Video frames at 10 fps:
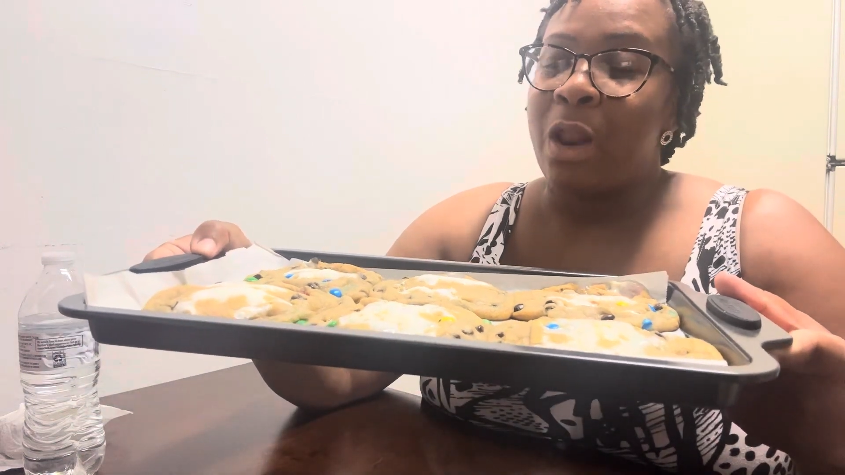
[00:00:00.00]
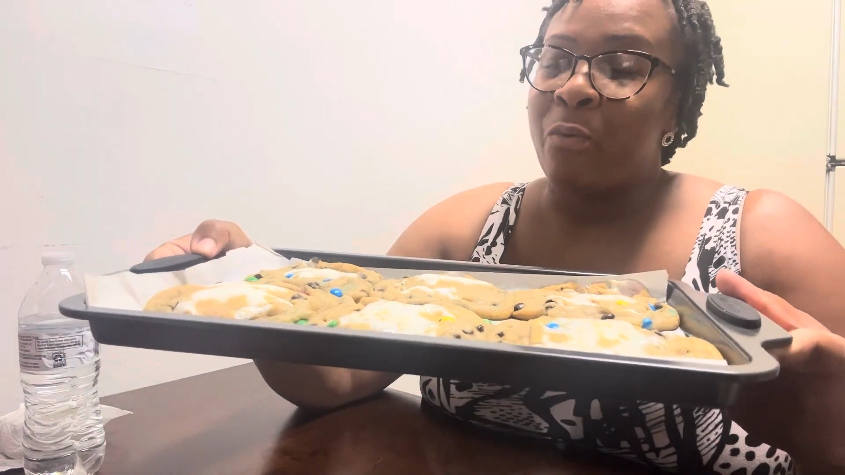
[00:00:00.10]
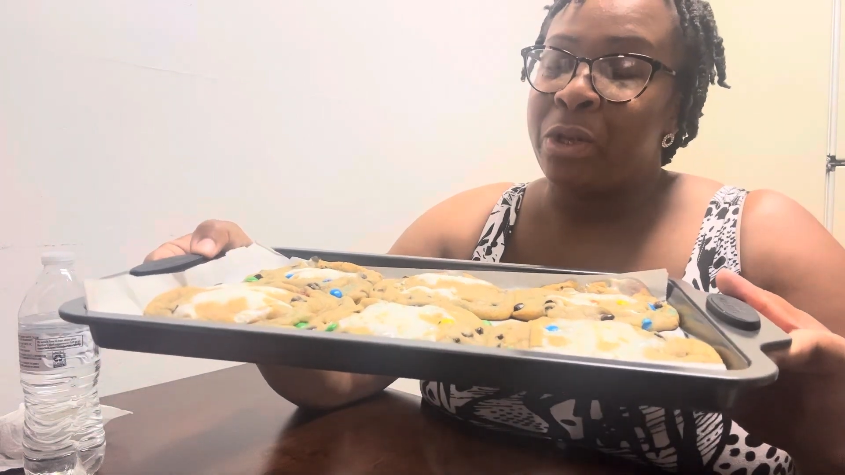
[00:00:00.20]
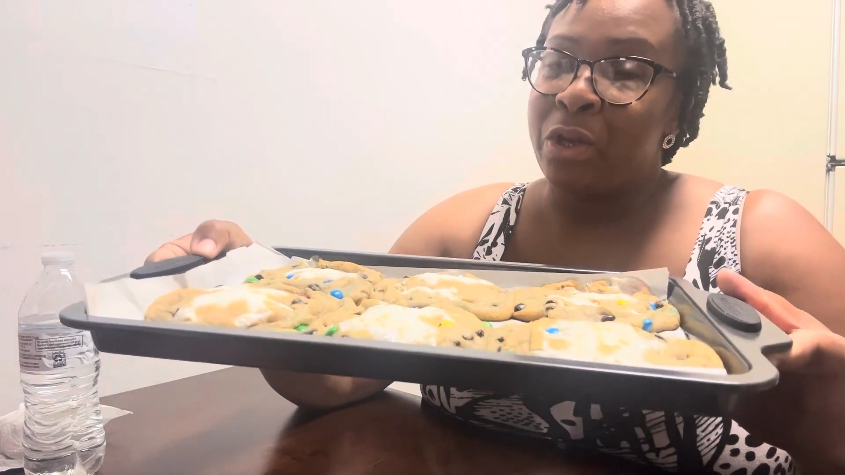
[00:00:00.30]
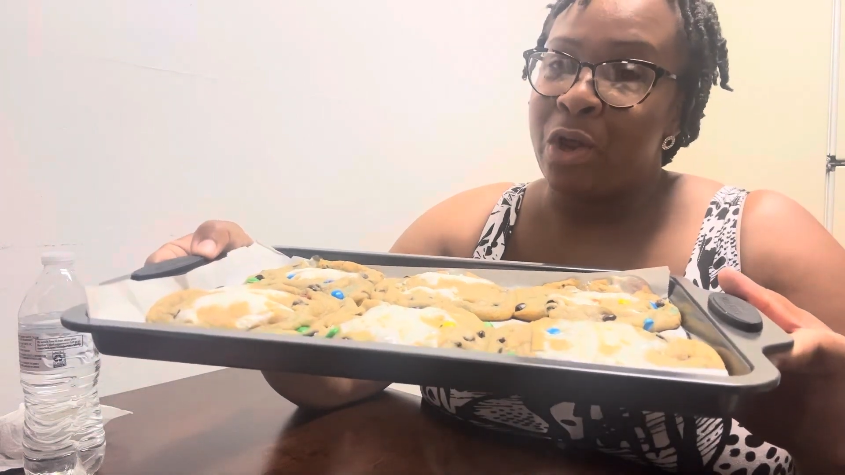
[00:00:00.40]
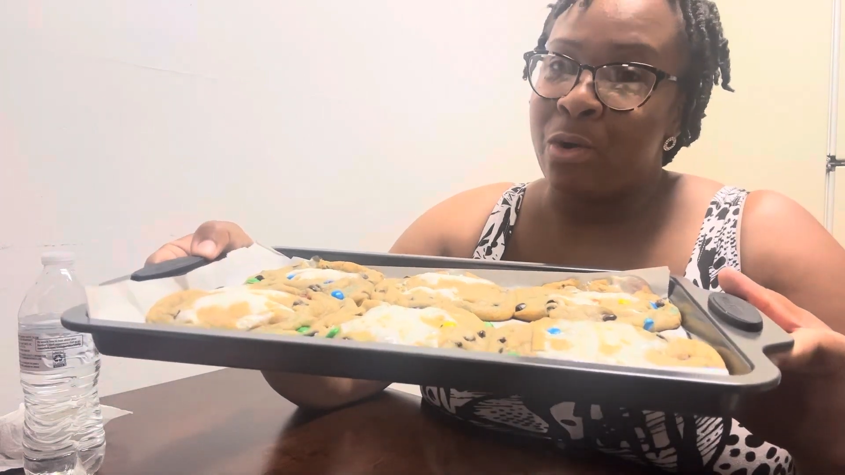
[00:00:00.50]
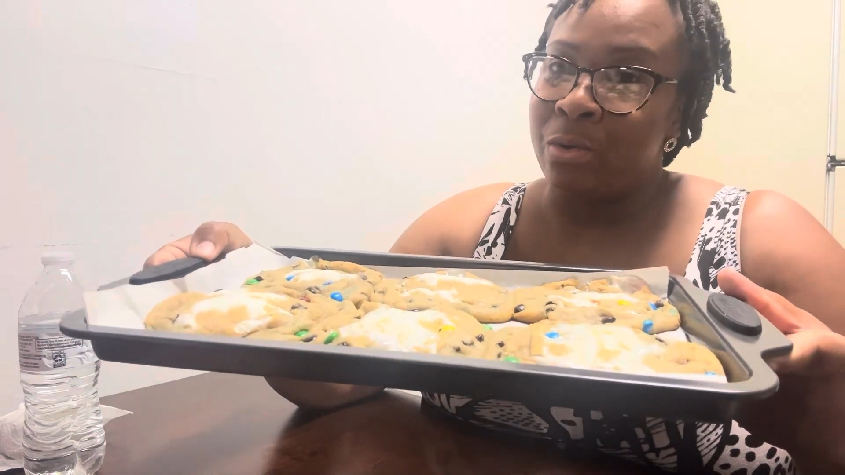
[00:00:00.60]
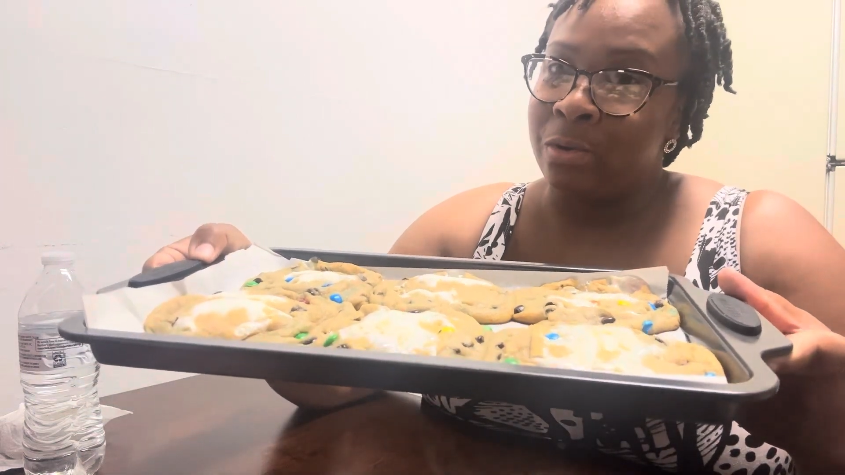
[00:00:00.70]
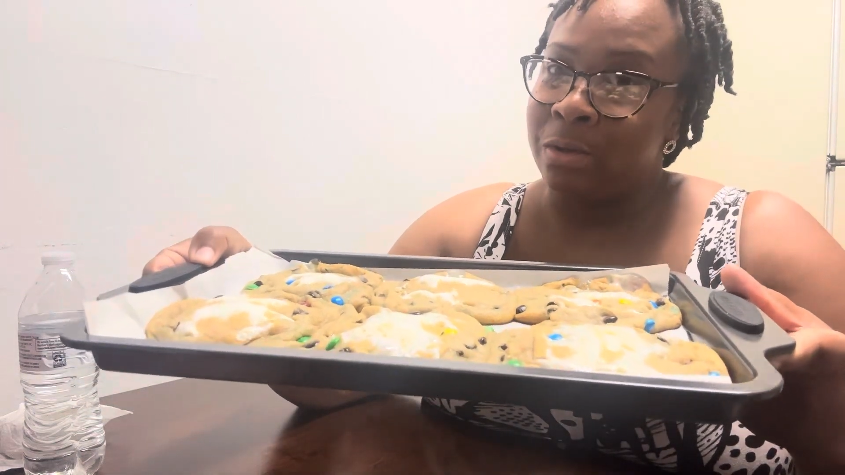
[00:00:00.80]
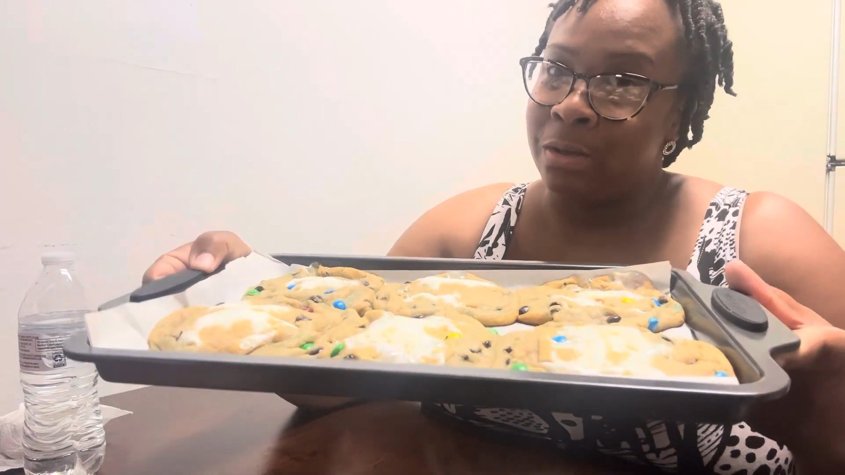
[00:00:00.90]
already
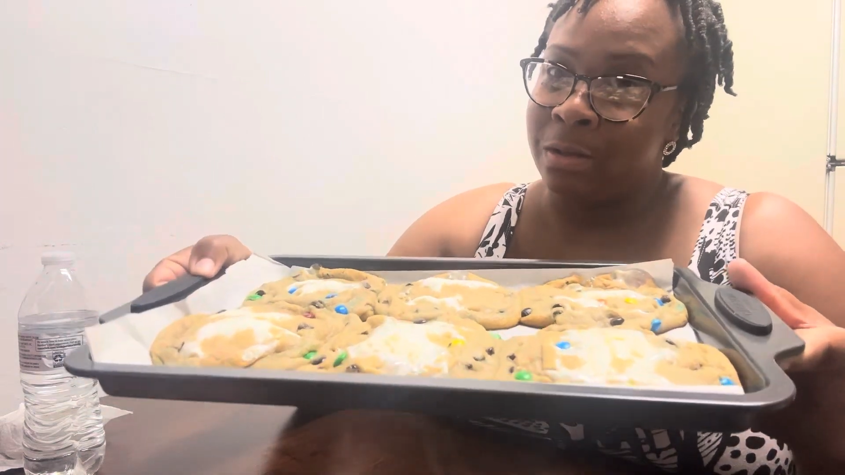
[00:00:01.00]
know